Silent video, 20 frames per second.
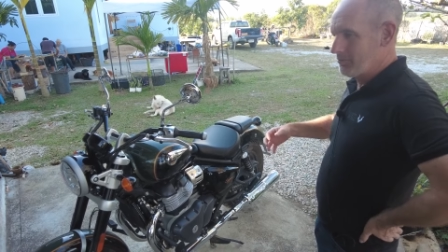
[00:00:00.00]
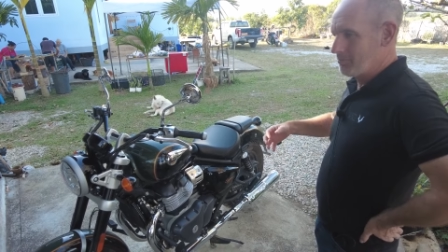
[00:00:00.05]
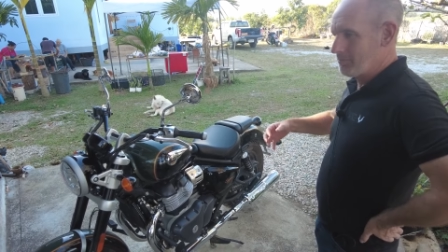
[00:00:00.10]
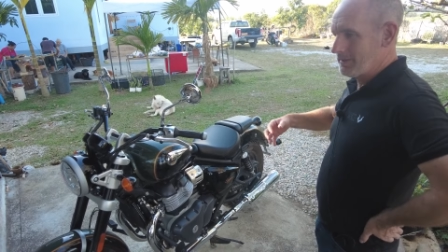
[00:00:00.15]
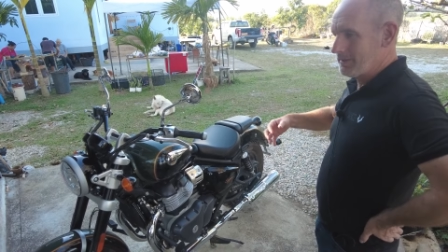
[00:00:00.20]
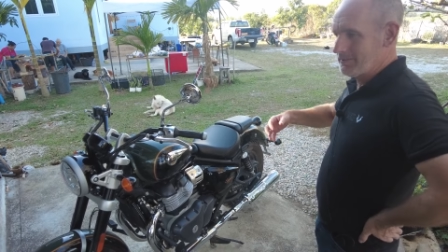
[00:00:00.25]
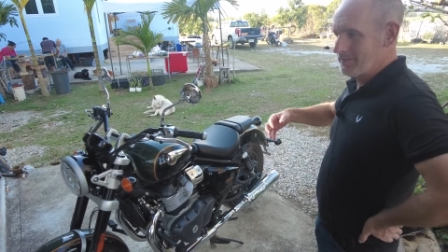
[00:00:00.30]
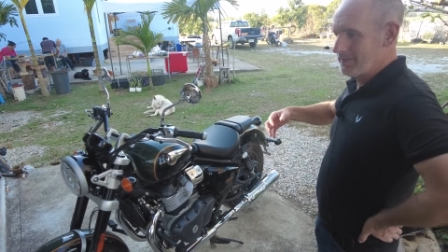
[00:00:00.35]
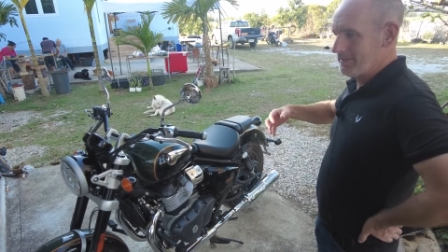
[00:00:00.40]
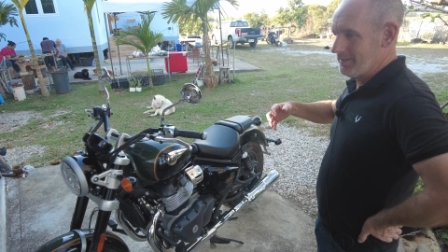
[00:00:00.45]

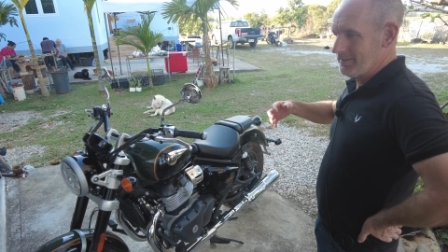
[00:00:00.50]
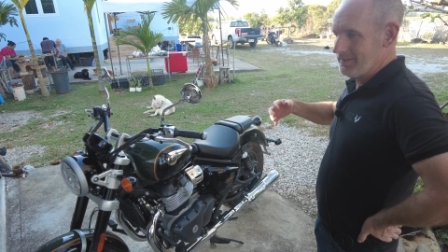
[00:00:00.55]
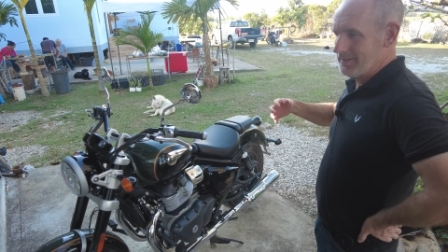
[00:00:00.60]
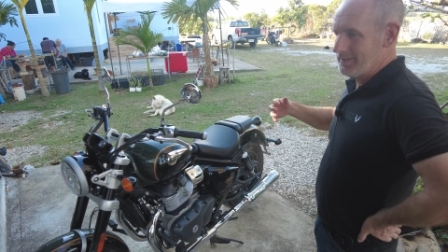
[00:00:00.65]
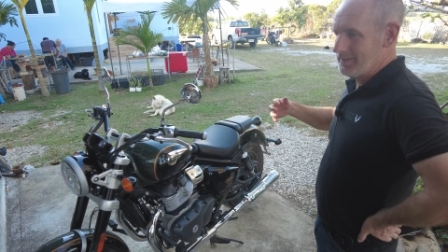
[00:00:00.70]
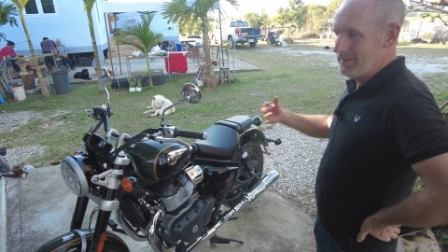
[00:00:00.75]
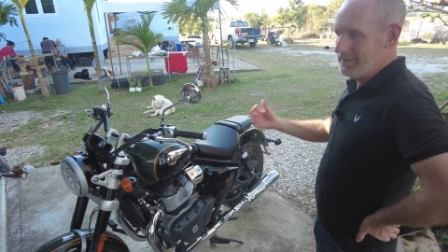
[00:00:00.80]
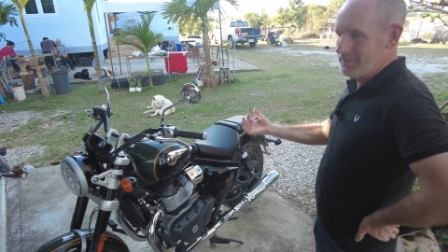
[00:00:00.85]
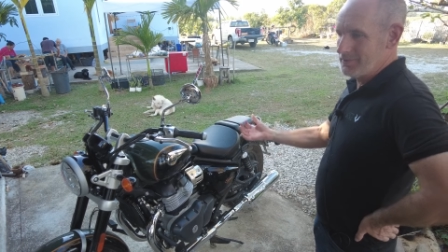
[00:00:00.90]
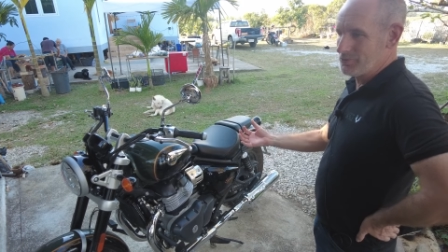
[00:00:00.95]
spent
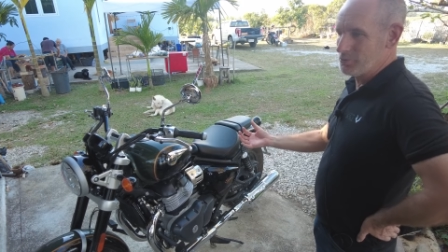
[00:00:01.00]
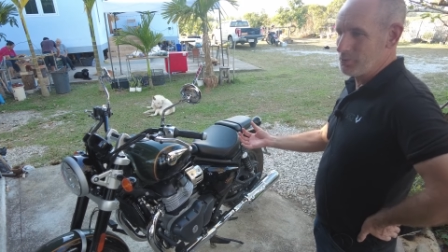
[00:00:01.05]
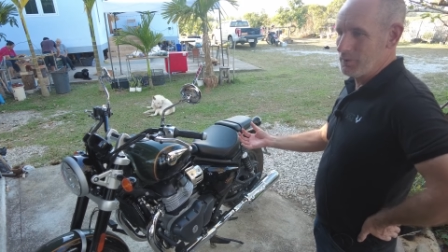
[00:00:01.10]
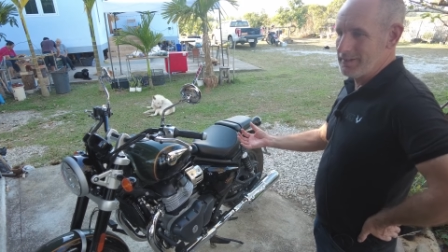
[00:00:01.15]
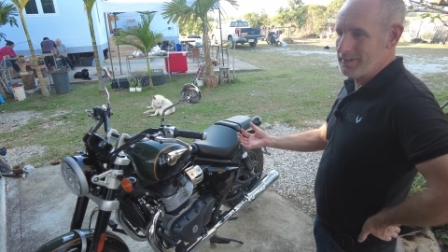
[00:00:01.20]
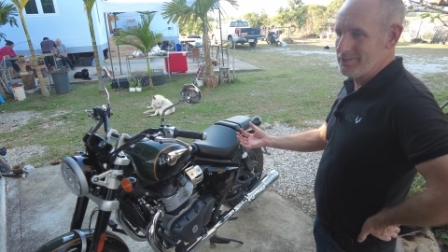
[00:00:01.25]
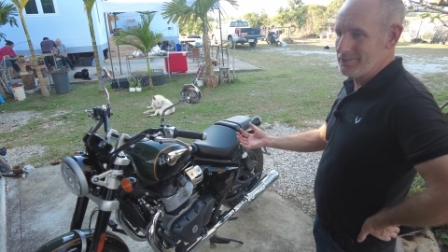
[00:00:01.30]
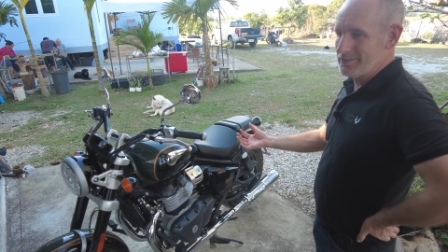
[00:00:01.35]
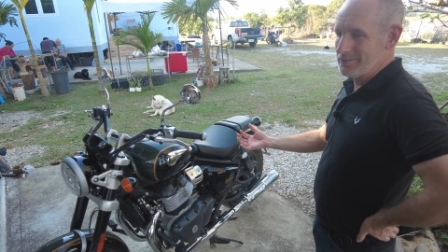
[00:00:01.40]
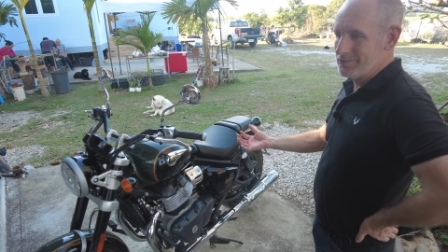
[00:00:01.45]
a year's
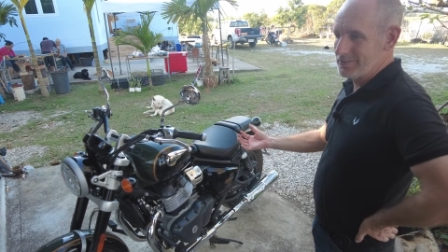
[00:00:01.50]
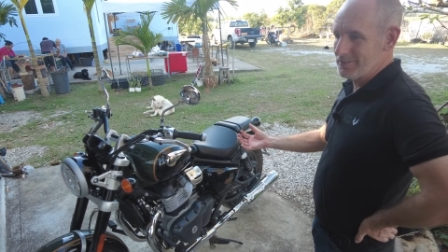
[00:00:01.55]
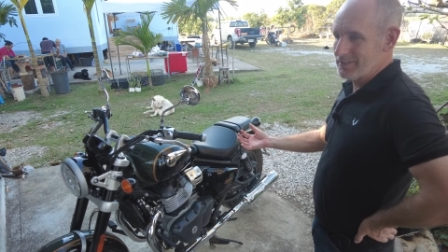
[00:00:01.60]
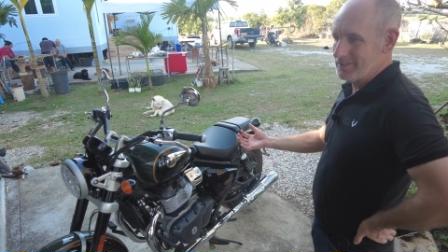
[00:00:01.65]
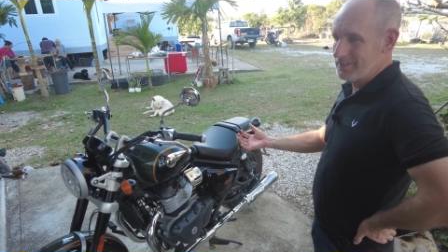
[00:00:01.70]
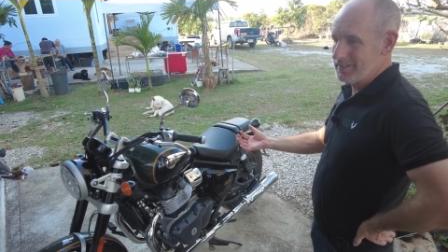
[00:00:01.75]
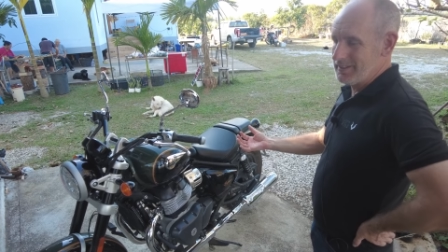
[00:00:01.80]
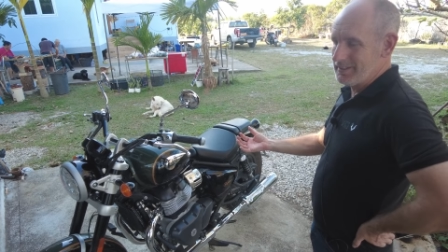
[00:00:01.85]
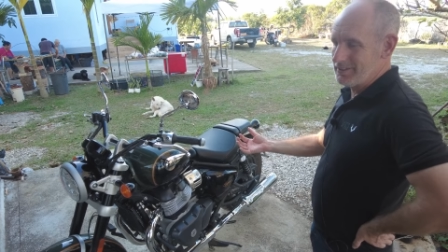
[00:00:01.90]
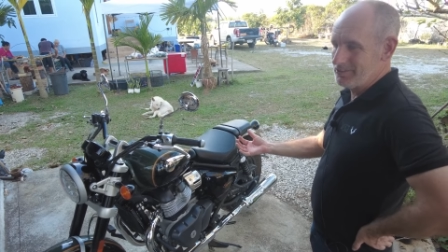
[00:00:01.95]
wages,
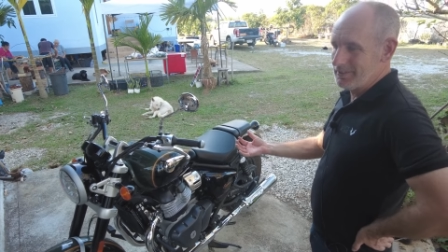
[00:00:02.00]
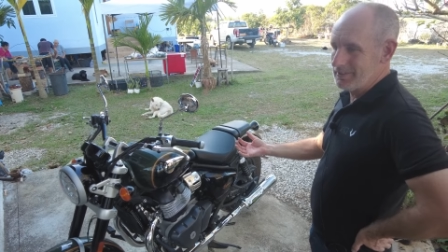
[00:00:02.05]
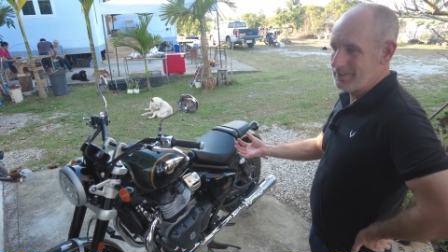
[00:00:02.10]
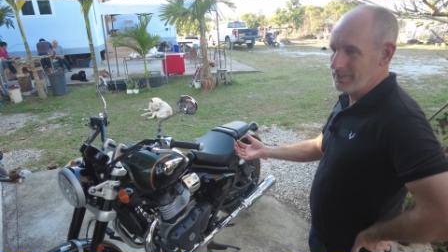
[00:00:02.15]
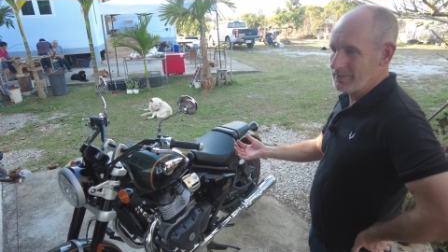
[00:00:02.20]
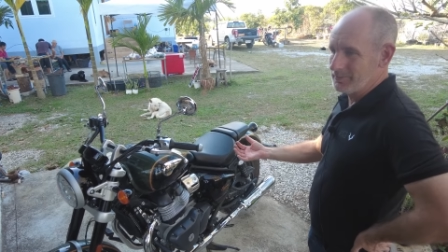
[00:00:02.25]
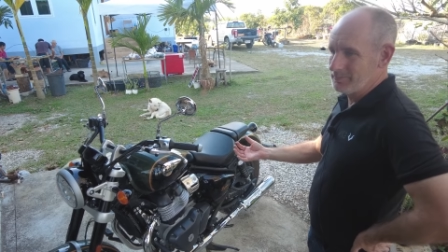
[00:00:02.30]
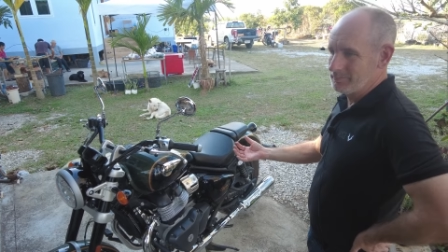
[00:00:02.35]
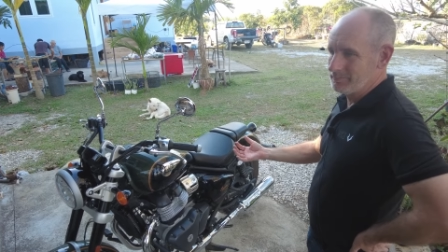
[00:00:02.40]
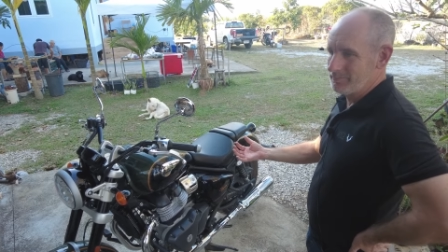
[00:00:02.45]
a year's
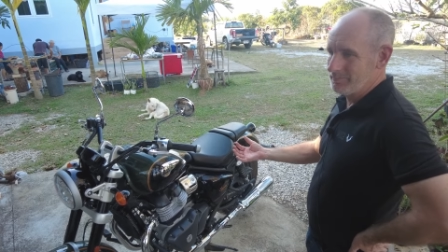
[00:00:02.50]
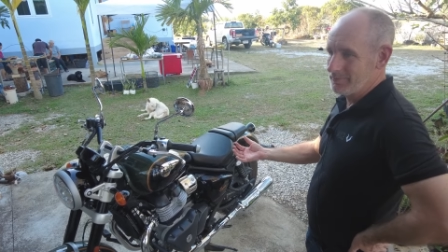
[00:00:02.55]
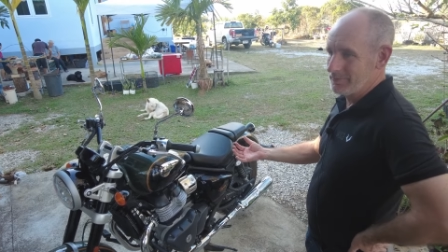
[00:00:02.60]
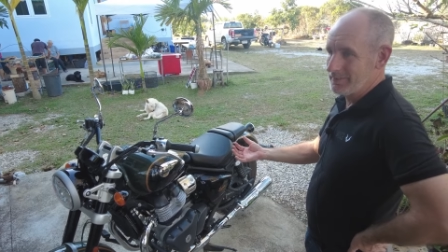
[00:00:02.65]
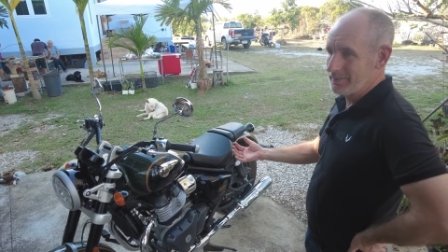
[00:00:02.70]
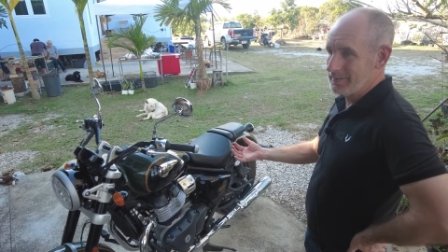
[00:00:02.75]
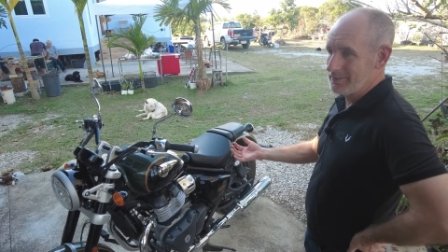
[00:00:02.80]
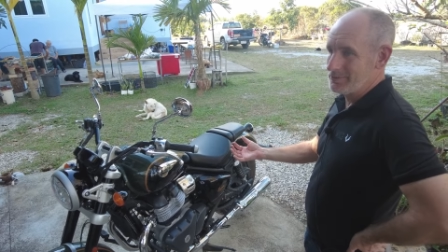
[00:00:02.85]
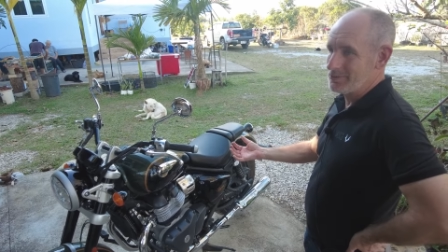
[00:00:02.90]
income yeah.